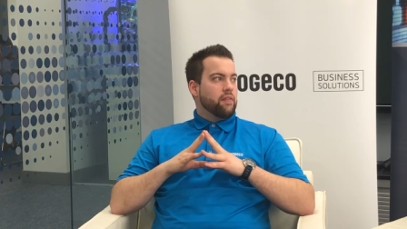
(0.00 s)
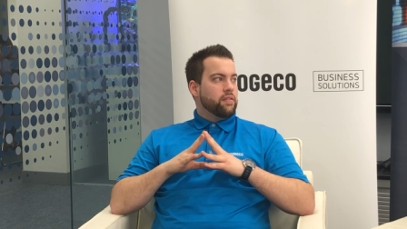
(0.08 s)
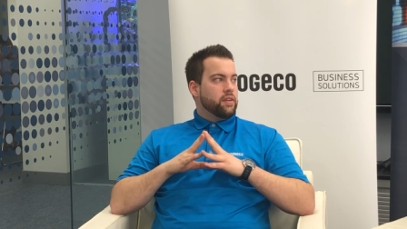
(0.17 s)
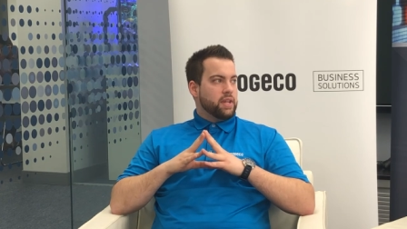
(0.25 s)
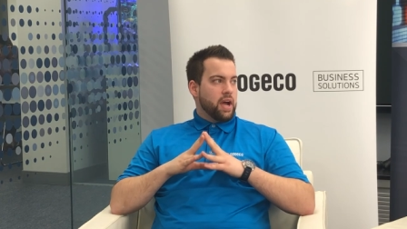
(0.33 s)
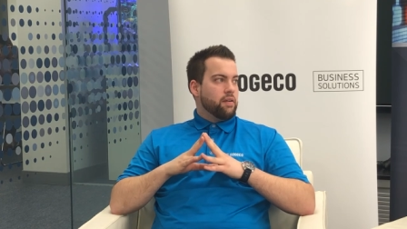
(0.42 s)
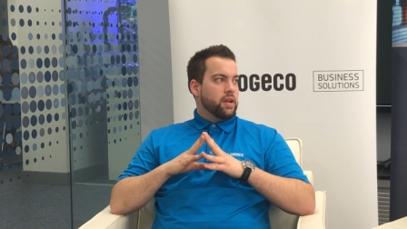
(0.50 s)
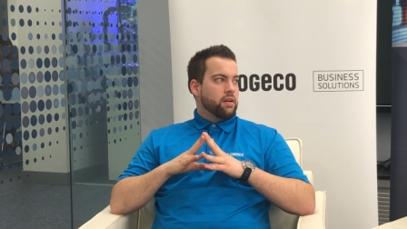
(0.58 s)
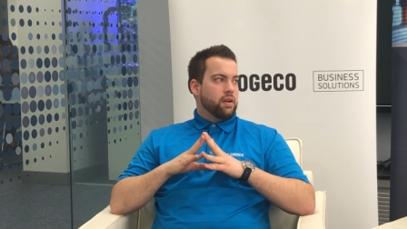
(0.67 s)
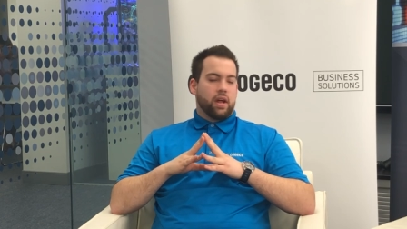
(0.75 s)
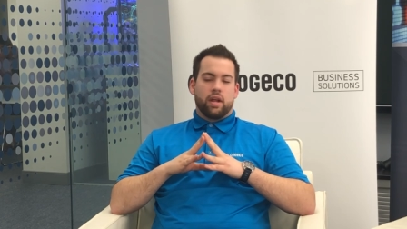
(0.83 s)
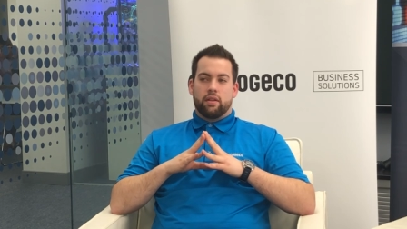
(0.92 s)
have down
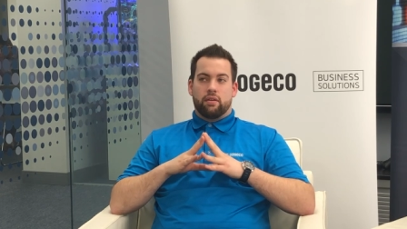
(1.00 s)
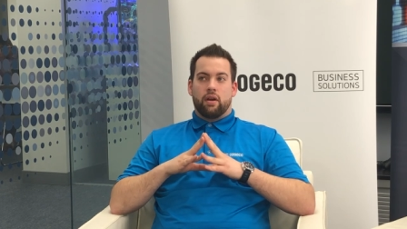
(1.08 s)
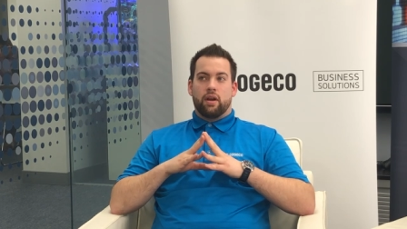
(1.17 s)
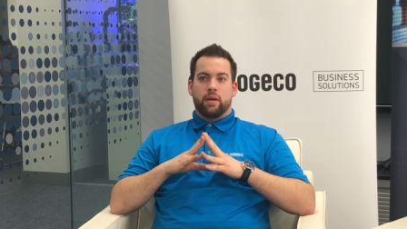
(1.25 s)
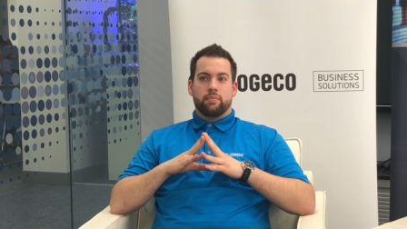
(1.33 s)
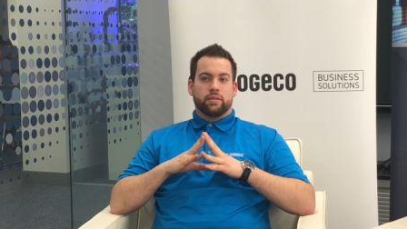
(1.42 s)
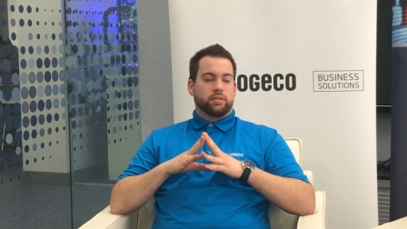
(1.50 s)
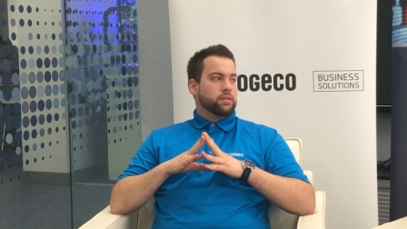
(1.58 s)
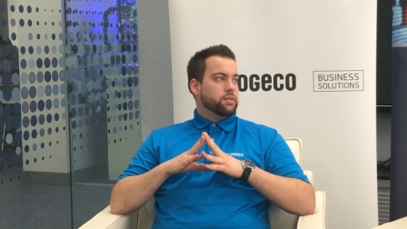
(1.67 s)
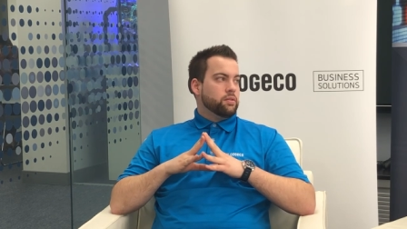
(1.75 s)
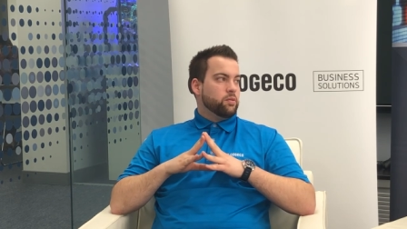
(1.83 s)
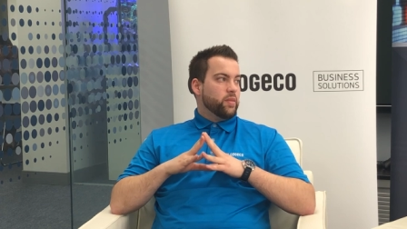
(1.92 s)
internet and they're unable
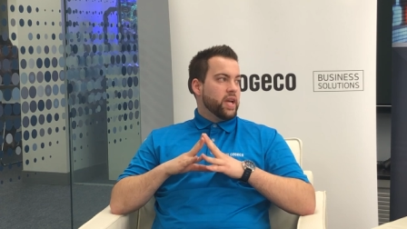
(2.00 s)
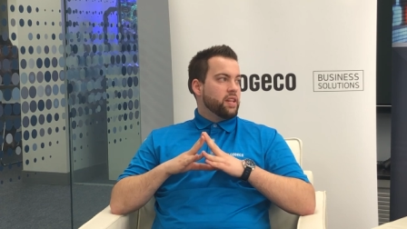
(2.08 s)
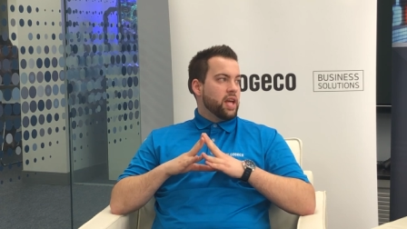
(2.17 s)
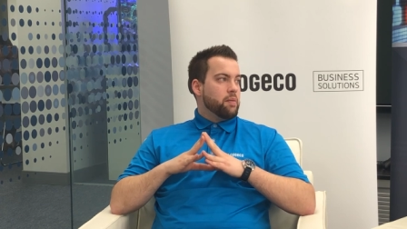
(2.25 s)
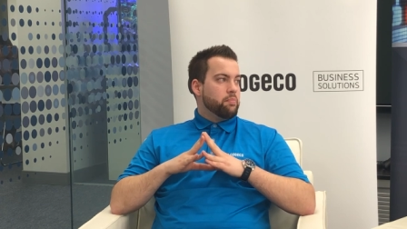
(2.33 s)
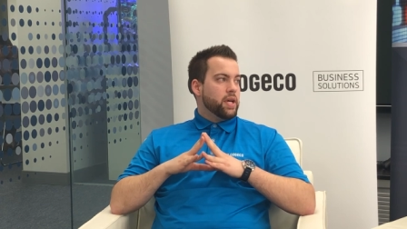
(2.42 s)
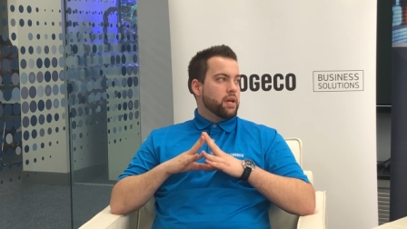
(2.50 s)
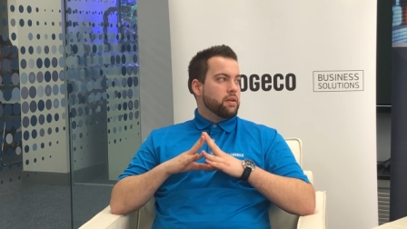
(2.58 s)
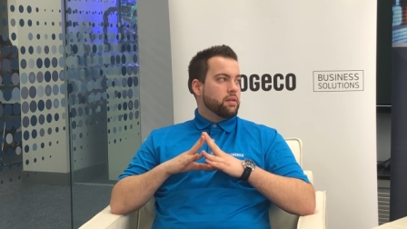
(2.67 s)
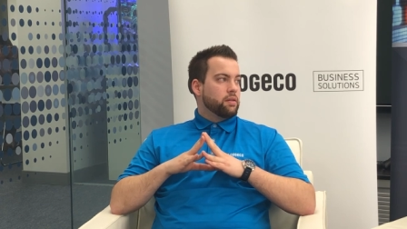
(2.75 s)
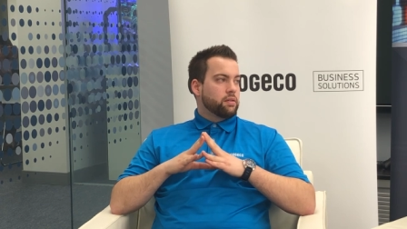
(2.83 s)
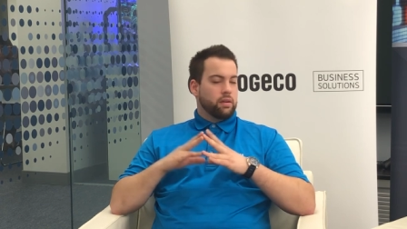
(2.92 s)
to make that bid,